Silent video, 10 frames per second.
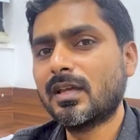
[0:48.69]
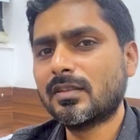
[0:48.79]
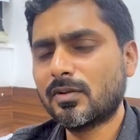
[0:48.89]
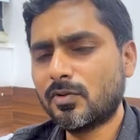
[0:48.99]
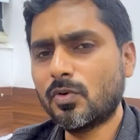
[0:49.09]

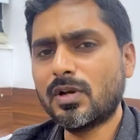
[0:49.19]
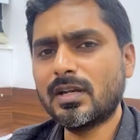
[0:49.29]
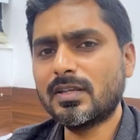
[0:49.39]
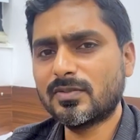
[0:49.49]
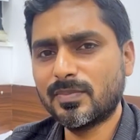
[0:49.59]
The
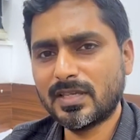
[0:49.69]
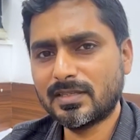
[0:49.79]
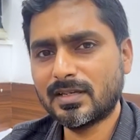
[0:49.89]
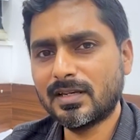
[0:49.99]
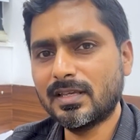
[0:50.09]
token is
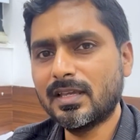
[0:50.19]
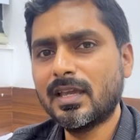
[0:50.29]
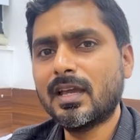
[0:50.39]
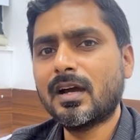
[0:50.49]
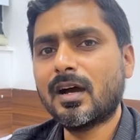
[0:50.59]
basically
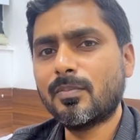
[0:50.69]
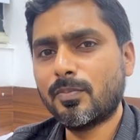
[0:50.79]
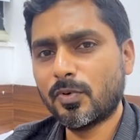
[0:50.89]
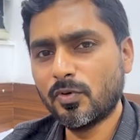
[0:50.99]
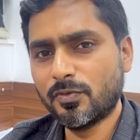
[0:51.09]
a
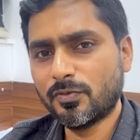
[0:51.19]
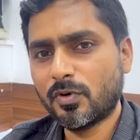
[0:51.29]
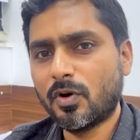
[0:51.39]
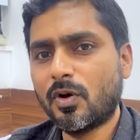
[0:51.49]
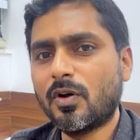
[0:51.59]
proof
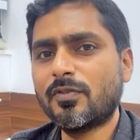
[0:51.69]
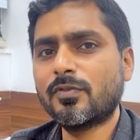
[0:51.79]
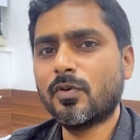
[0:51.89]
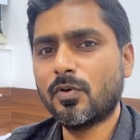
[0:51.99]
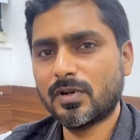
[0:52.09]

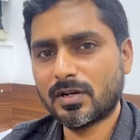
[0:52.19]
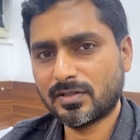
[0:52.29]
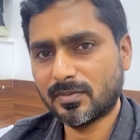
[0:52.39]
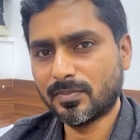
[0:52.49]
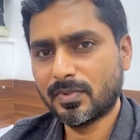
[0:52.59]
of
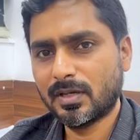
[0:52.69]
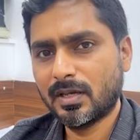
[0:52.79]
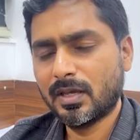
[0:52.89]
ownership.